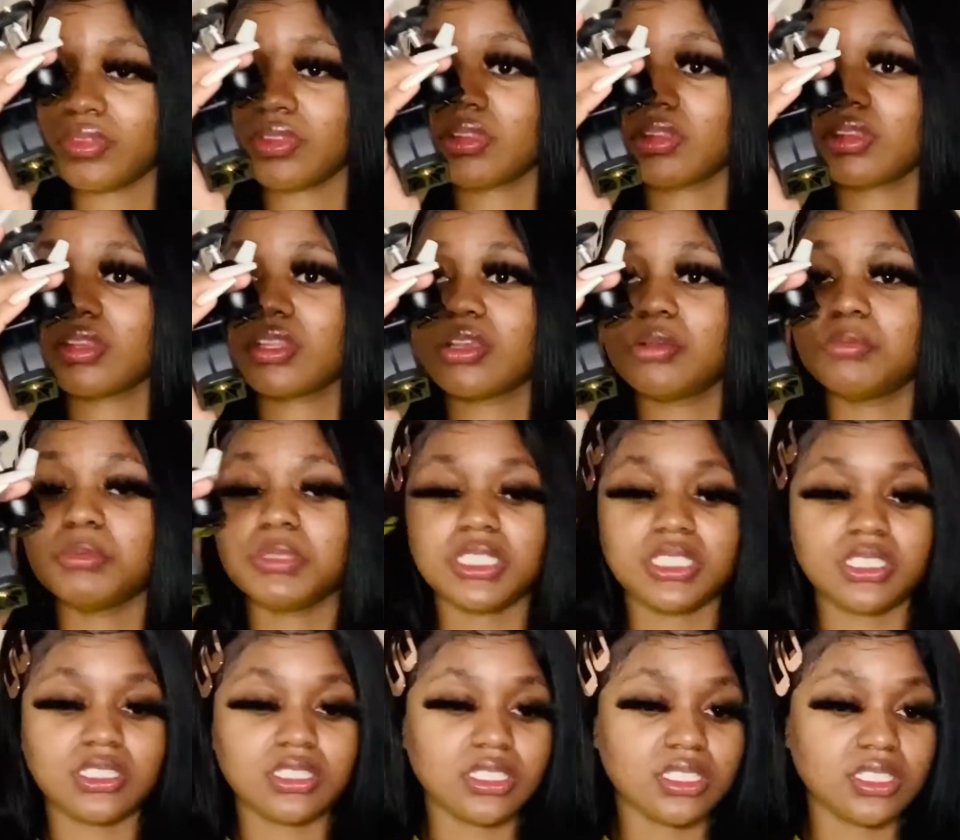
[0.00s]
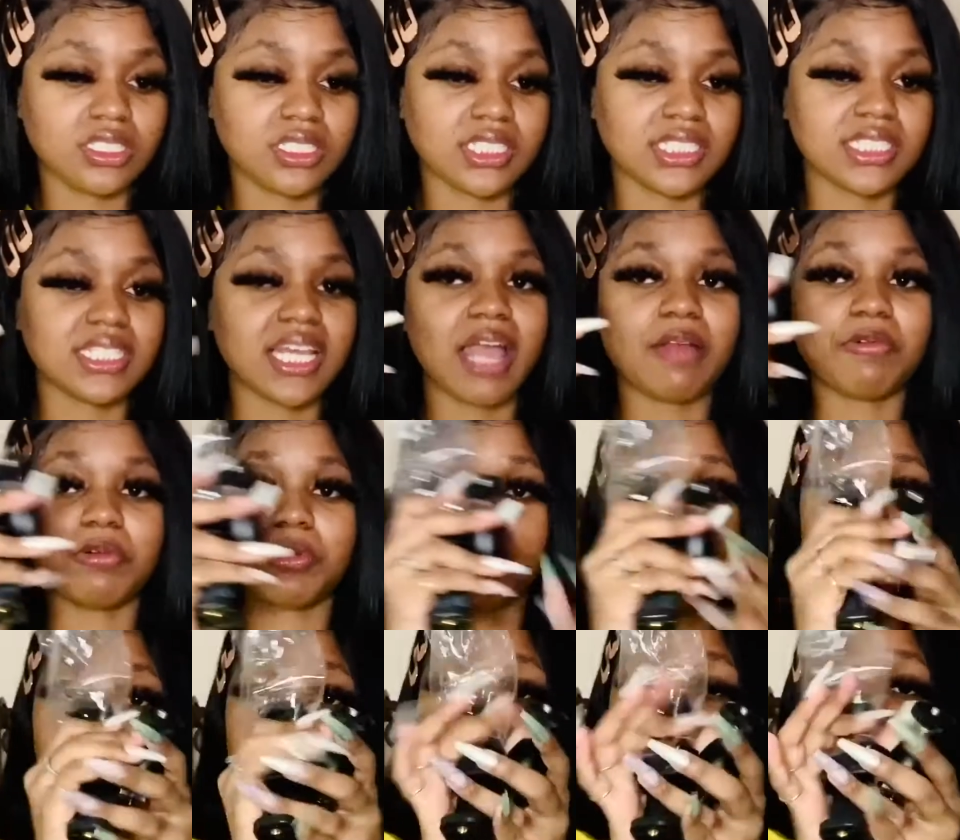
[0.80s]
Let me just sit this aside real
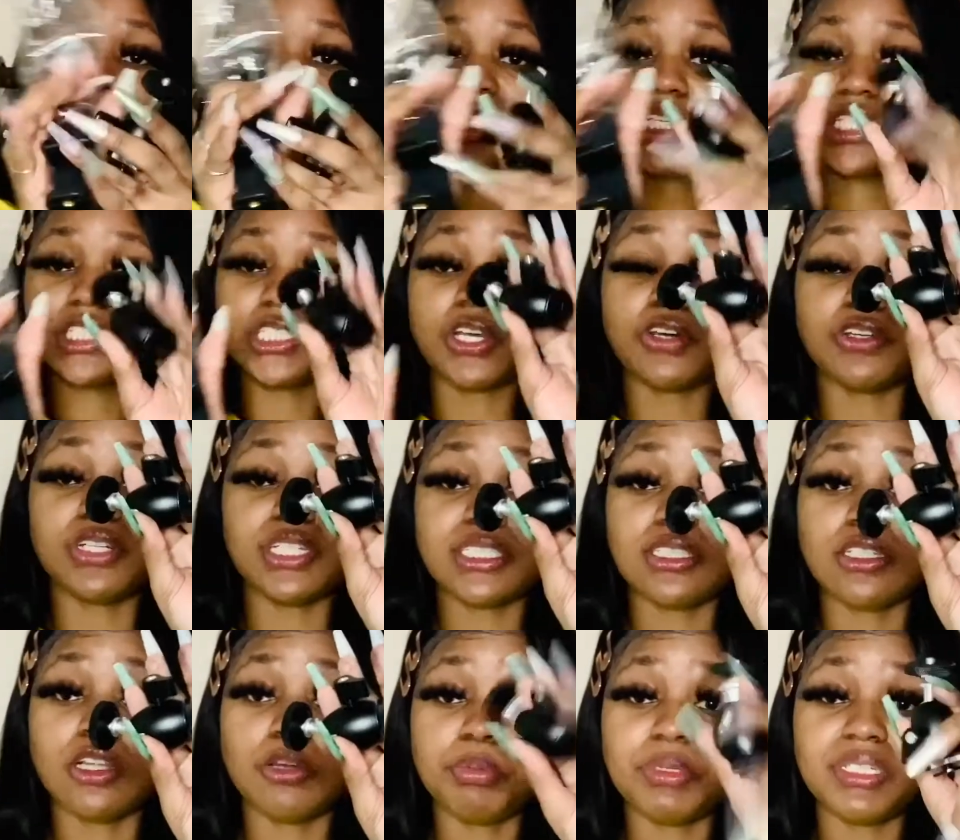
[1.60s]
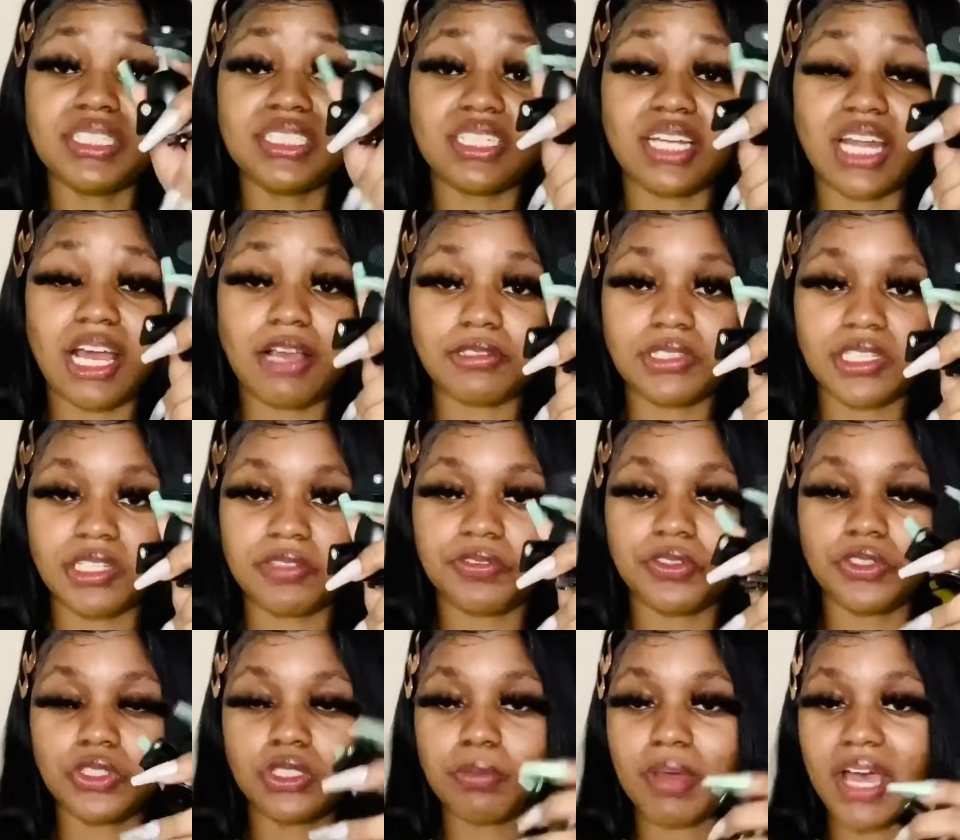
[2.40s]
quick. So this little piece that I was
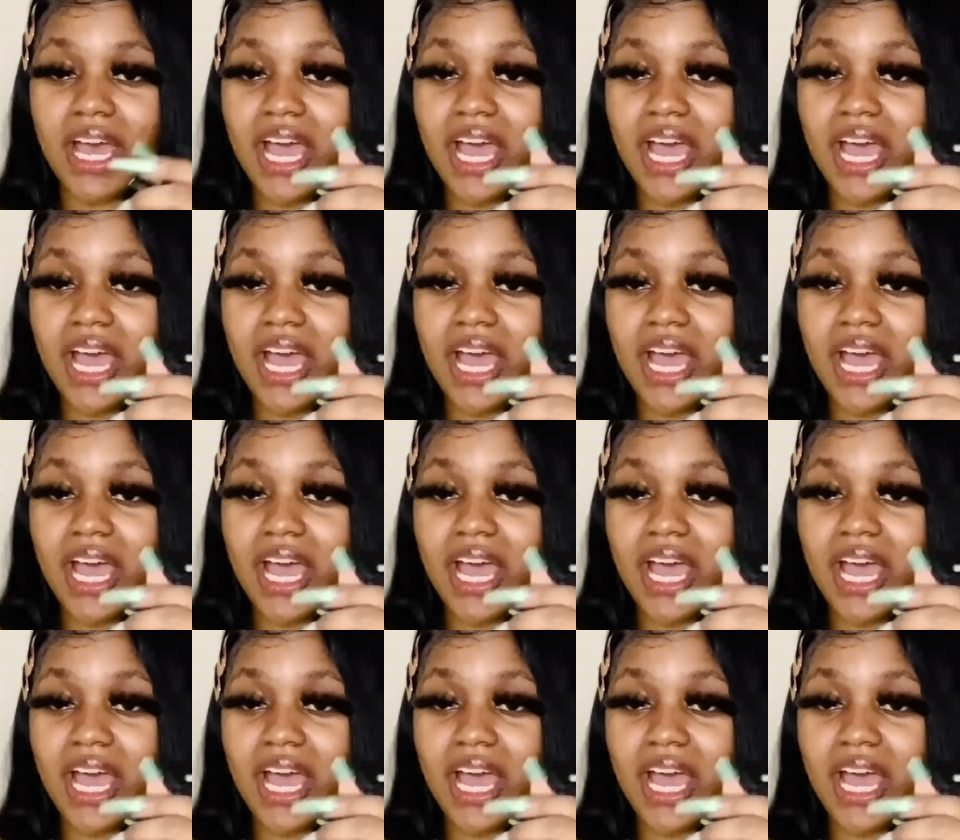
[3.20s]
confused about, I